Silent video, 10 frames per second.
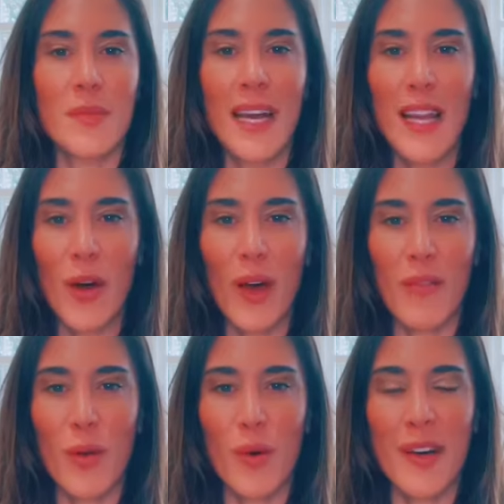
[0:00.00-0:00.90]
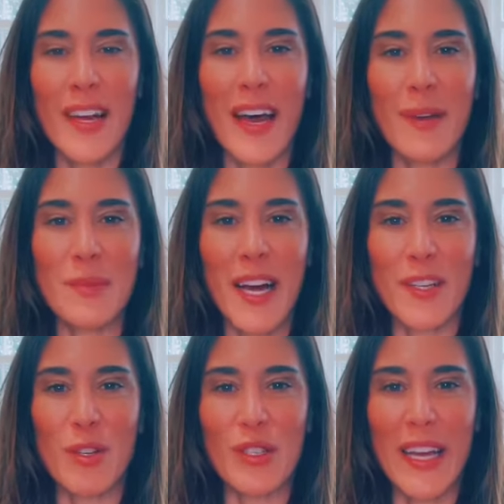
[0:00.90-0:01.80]
Hello everyone, I am
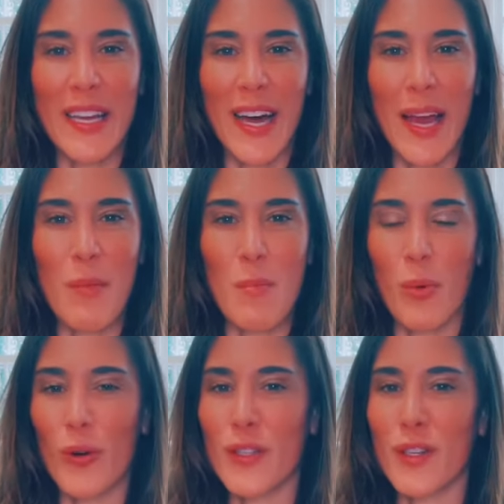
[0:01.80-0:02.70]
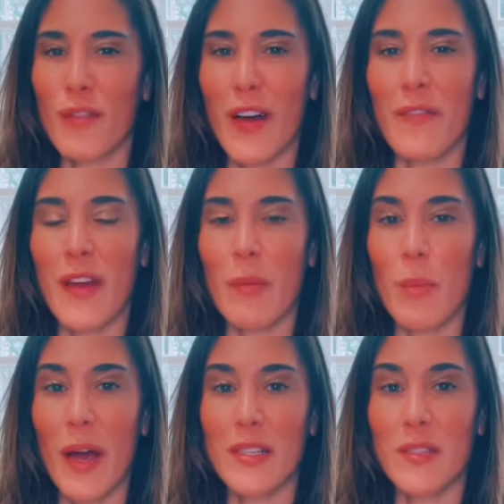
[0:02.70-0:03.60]
Dr. Dana. I am a board certified family
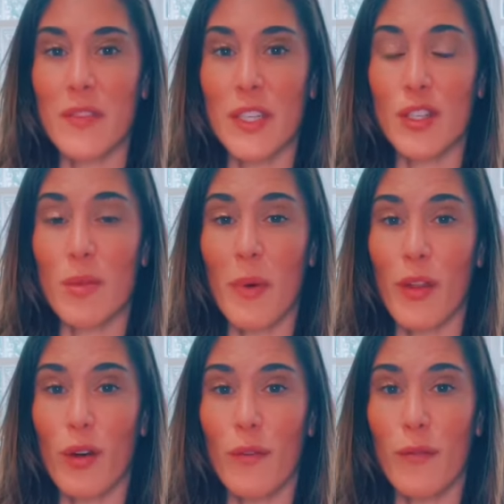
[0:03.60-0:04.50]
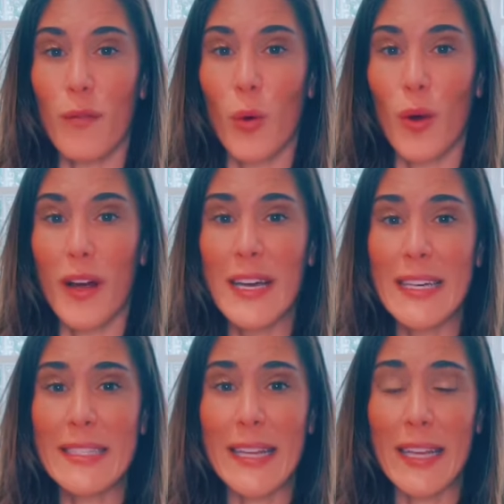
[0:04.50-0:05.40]
practice physician, mother of 4,
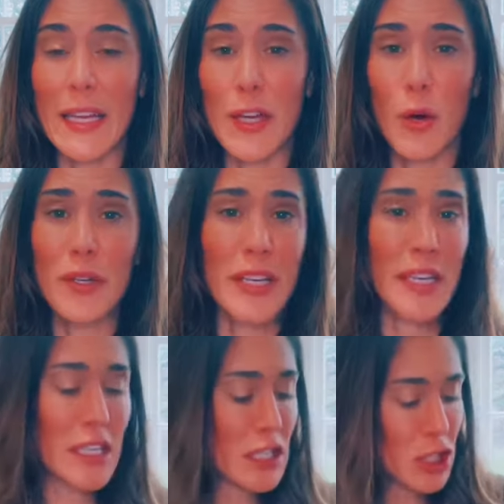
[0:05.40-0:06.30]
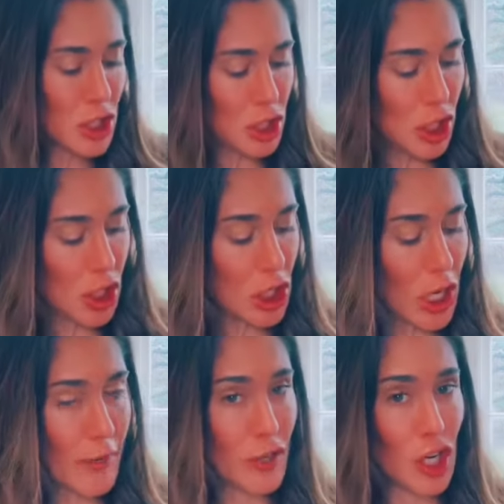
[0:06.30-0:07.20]
daily yogi, dog
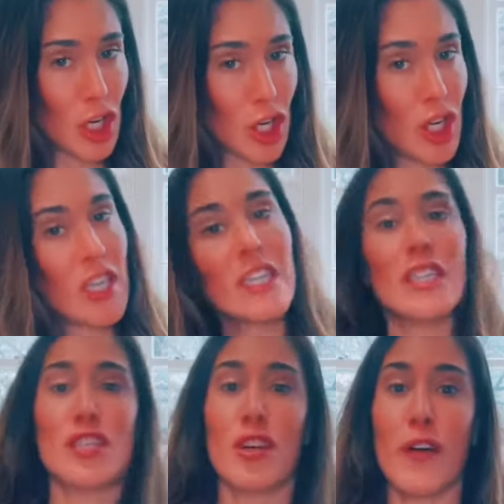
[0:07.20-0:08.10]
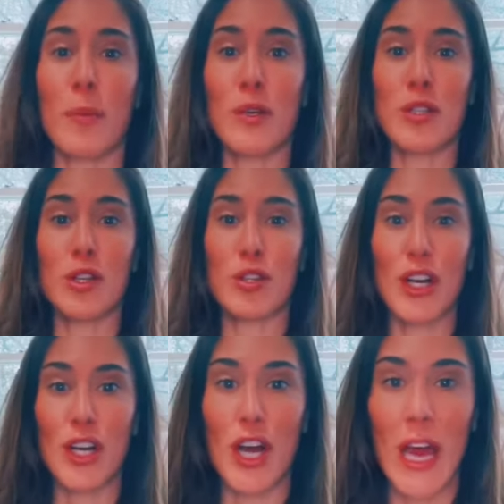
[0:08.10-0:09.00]
lover, certified personal
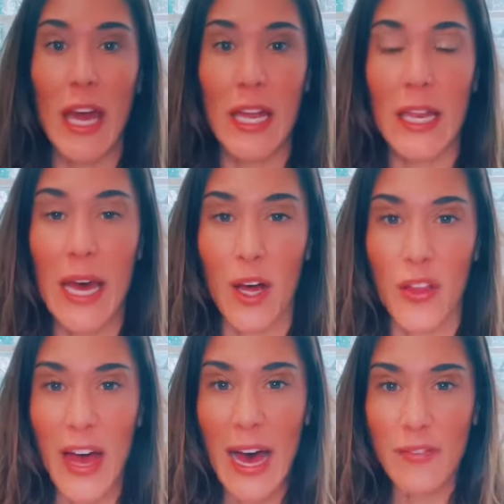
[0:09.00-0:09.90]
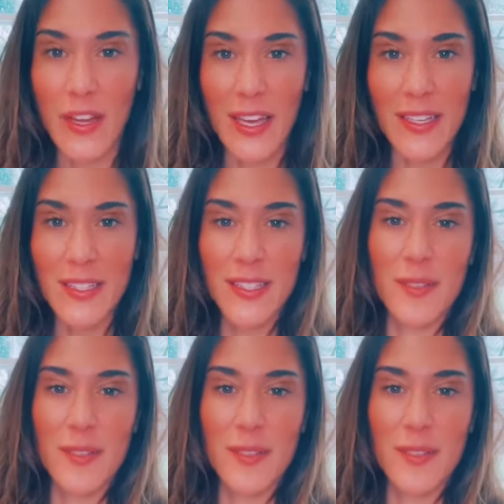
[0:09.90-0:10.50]
trainer, and health advocate.